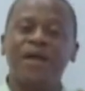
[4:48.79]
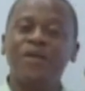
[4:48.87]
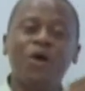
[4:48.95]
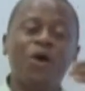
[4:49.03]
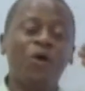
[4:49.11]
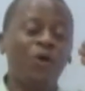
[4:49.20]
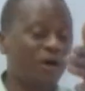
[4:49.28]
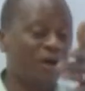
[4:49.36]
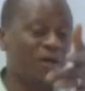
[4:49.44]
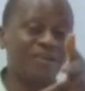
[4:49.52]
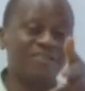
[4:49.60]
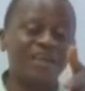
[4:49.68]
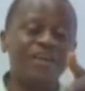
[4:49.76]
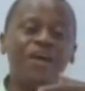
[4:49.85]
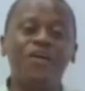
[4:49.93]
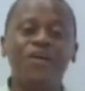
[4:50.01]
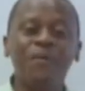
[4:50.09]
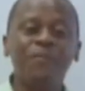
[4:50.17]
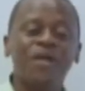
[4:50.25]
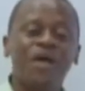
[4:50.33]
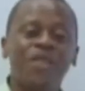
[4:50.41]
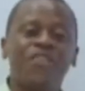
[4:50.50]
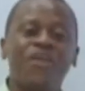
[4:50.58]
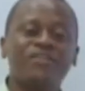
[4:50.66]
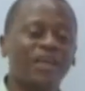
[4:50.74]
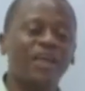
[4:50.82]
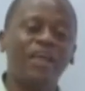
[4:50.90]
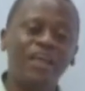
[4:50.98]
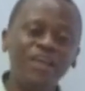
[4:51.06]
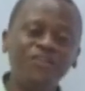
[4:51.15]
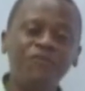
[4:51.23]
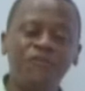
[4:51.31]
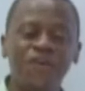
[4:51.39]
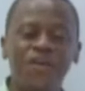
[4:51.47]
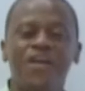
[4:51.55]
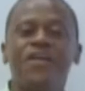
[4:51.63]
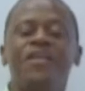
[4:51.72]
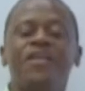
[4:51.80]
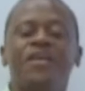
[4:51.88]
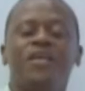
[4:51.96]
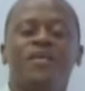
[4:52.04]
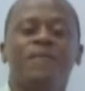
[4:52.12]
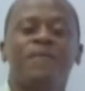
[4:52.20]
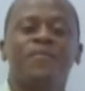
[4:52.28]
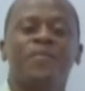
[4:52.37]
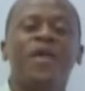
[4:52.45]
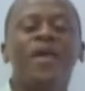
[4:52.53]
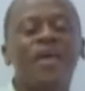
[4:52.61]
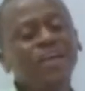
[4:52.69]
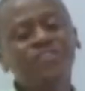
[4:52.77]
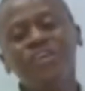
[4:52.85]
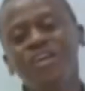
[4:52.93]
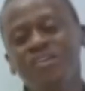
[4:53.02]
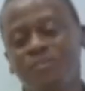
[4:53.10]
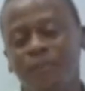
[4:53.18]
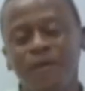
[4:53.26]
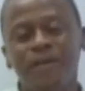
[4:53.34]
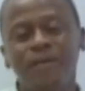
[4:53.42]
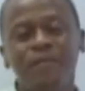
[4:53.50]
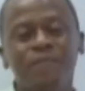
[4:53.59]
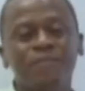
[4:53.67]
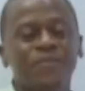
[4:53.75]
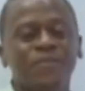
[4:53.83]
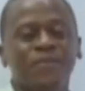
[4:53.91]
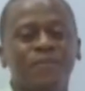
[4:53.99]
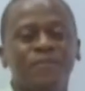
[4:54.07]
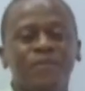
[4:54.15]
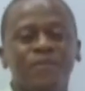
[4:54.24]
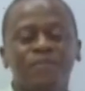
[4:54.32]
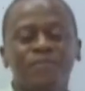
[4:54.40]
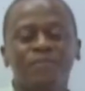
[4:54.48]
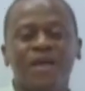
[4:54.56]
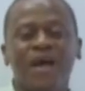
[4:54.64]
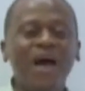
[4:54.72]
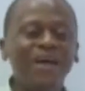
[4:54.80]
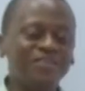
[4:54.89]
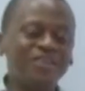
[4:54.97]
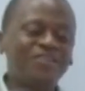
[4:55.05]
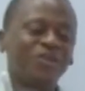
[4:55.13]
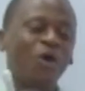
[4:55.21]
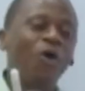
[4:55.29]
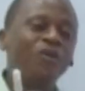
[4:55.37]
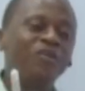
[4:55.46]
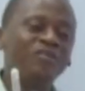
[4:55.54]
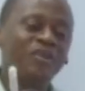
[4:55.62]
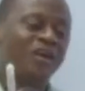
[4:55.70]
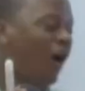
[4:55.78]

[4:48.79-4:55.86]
I know, in the said area that each field, each discipline has its own